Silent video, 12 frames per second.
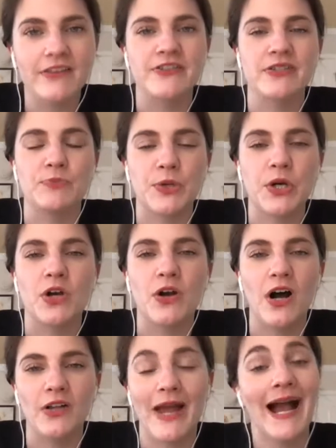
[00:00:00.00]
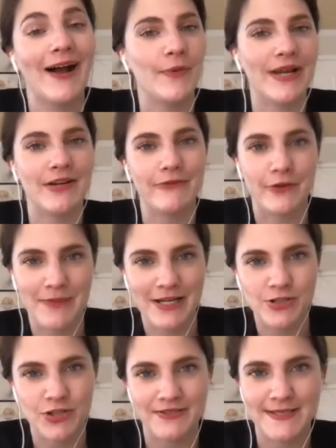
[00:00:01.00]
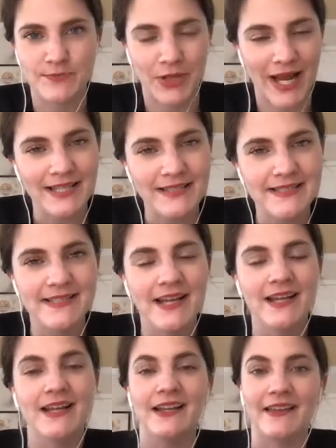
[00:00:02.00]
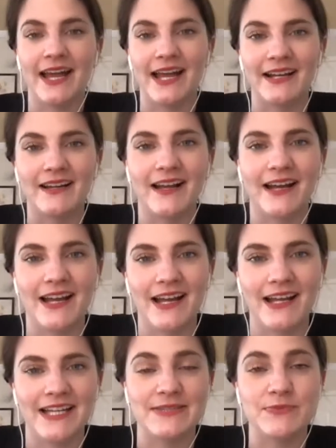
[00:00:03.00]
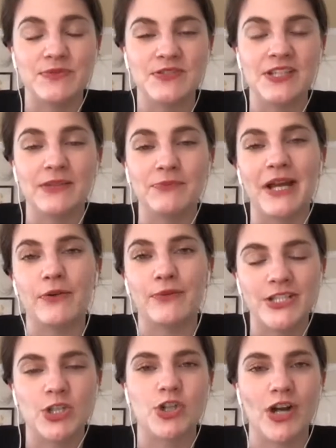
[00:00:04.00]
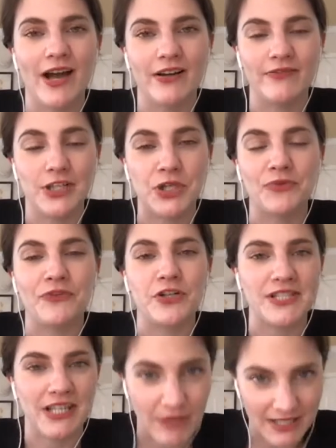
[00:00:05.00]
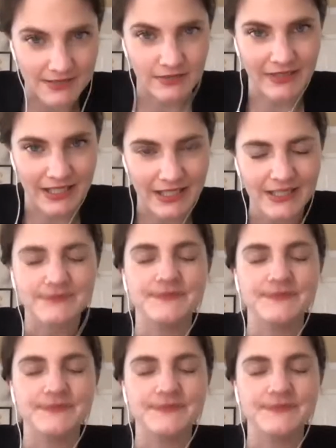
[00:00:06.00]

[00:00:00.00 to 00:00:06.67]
There's a book called How Information Spreads that uh, is done by a researcher out of the University of Pennsylvania.